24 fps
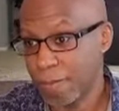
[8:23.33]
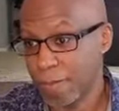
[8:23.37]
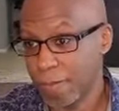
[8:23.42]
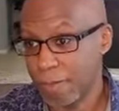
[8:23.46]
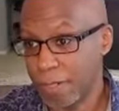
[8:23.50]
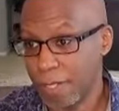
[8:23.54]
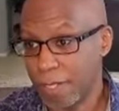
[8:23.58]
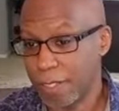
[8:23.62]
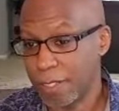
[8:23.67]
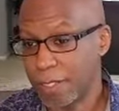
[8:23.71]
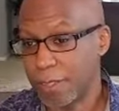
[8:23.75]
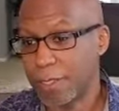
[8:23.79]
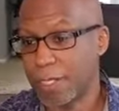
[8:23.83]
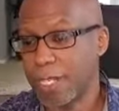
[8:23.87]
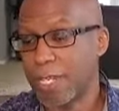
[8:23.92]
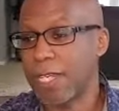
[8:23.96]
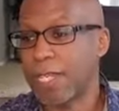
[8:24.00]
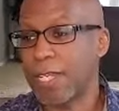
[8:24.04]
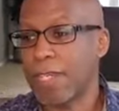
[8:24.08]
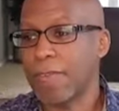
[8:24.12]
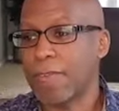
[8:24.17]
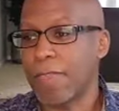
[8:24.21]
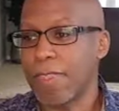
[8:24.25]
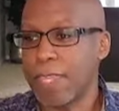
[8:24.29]
Right? You
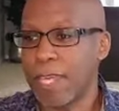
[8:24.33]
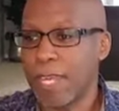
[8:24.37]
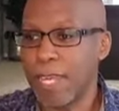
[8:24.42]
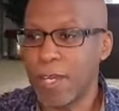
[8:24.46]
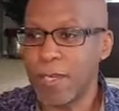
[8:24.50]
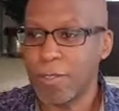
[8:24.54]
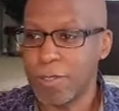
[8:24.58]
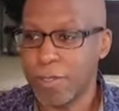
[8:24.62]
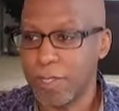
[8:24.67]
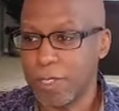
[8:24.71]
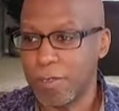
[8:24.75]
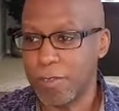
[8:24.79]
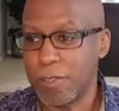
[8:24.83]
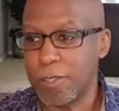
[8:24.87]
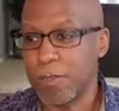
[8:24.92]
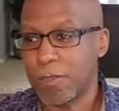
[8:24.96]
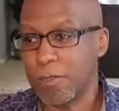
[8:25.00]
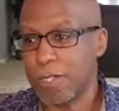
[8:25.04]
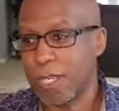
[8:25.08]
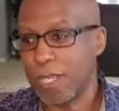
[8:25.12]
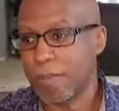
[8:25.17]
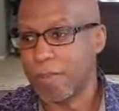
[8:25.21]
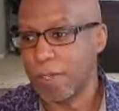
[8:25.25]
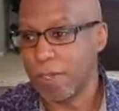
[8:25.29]
can't give a thousand if you
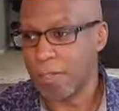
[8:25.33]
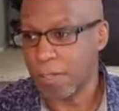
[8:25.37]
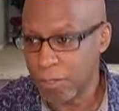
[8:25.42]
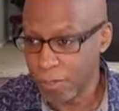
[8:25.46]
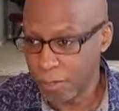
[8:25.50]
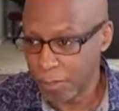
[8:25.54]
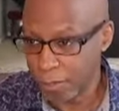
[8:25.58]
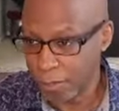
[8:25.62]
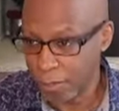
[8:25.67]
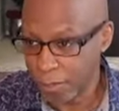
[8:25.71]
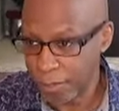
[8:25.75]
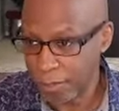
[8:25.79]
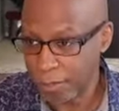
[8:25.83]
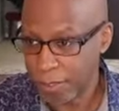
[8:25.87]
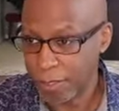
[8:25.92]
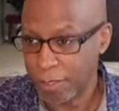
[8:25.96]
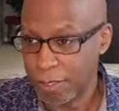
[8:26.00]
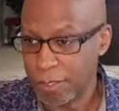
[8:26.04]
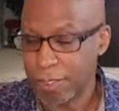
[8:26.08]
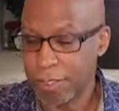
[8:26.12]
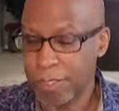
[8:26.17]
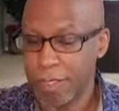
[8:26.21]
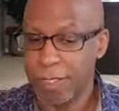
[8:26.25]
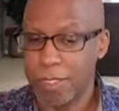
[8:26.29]
only have a hundred.
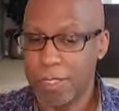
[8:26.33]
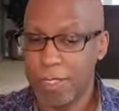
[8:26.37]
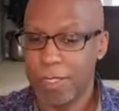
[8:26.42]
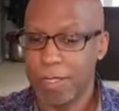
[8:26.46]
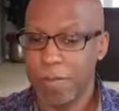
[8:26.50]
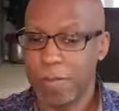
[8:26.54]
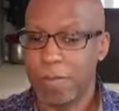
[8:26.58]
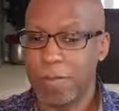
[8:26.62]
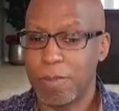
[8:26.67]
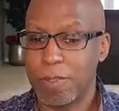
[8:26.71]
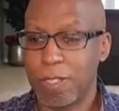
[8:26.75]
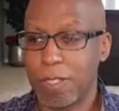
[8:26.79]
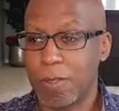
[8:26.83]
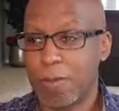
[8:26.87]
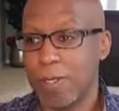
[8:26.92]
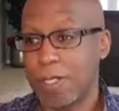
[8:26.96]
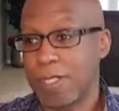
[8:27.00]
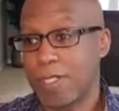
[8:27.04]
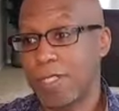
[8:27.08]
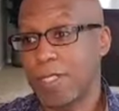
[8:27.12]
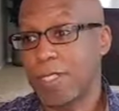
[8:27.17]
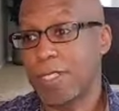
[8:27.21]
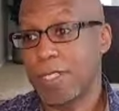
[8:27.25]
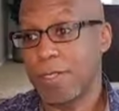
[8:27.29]
Right. But the
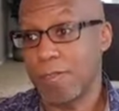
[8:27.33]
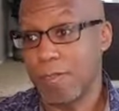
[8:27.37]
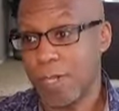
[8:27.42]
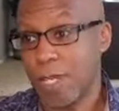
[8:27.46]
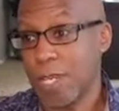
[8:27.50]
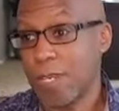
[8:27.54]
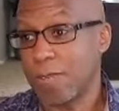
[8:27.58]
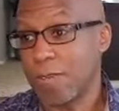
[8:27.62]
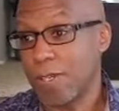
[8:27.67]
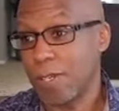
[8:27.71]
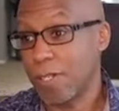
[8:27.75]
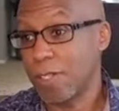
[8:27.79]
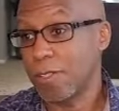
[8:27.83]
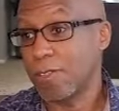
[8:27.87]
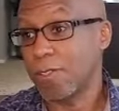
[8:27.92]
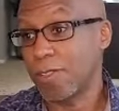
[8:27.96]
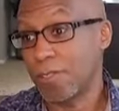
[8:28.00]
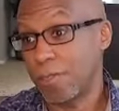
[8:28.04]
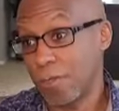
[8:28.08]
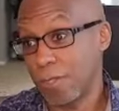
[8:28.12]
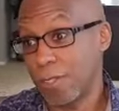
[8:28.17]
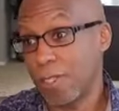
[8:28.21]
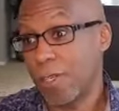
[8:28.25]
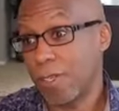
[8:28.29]
question is, if you have a
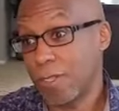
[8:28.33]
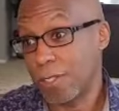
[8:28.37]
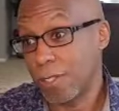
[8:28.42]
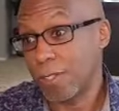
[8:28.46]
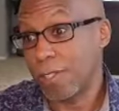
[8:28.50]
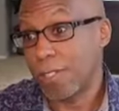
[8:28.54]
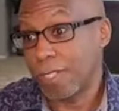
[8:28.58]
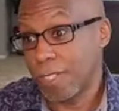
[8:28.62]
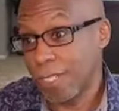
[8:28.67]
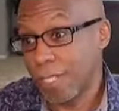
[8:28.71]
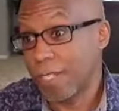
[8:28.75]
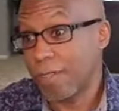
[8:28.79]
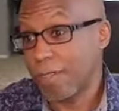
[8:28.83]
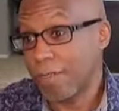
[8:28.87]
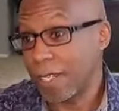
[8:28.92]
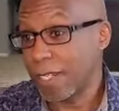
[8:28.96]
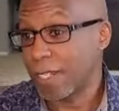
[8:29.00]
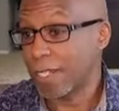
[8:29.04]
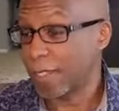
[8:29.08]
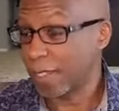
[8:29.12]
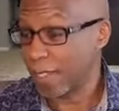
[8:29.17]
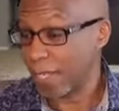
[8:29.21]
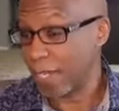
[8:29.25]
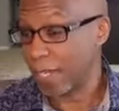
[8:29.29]
hundred, are you going to give
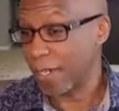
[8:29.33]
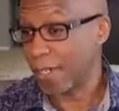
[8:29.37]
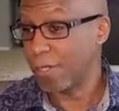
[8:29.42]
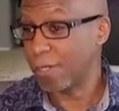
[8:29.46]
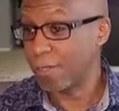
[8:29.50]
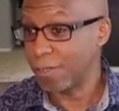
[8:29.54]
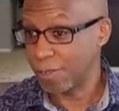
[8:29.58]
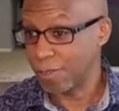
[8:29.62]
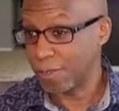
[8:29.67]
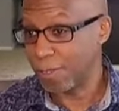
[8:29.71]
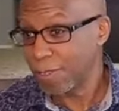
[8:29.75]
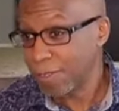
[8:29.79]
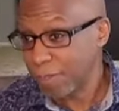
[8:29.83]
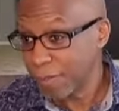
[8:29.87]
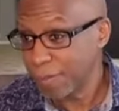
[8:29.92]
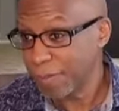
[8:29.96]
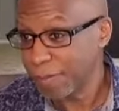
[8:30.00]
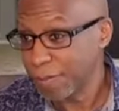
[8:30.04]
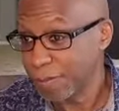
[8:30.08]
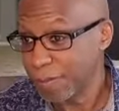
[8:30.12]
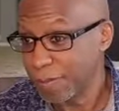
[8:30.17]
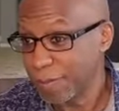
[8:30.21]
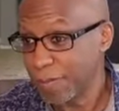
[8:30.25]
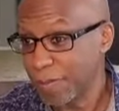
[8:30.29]
any of that hundred?
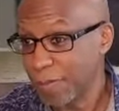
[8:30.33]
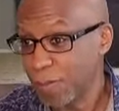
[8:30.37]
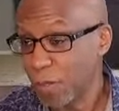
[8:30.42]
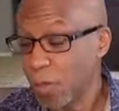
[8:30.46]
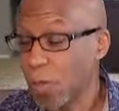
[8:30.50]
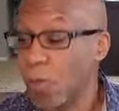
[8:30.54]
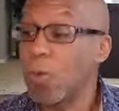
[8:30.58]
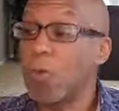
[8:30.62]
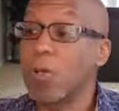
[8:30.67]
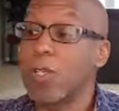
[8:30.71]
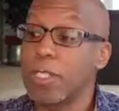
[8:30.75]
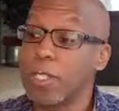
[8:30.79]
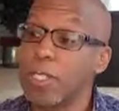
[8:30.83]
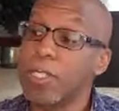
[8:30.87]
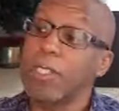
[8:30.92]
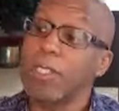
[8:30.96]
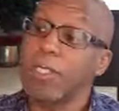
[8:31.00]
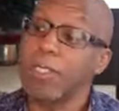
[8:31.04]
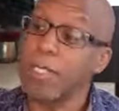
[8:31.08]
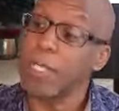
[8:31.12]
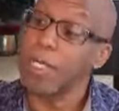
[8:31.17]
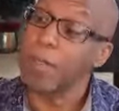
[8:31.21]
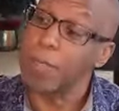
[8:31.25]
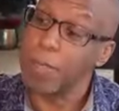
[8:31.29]
or you're going
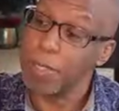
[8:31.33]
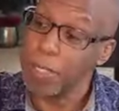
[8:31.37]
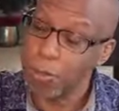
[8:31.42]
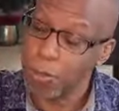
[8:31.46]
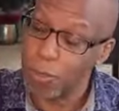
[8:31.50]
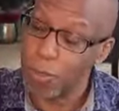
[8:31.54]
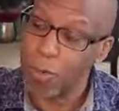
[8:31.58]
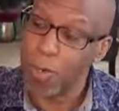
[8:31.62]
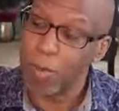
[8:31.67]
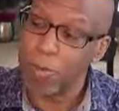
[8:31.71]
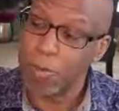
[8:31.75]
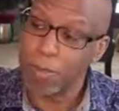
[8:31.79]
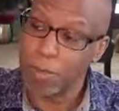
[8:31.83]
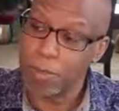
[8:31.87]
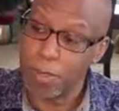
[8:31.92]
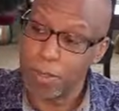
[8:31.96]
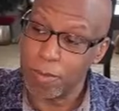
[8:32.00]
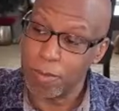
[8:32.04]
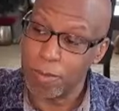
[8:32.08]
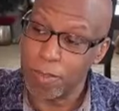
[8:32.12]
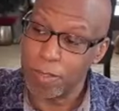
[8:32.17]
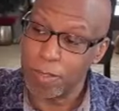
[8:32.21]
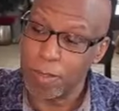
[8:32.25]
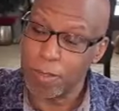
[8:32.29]
to say be warm and
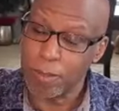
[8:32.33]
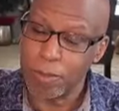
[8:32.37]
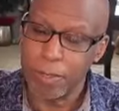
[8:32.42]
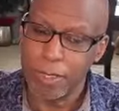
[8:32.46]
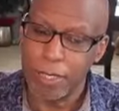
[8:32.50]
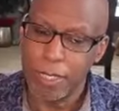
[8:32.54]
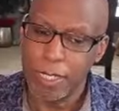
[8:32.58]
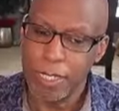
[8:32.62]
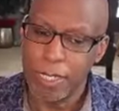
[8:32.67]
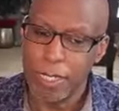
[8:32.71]
be filled.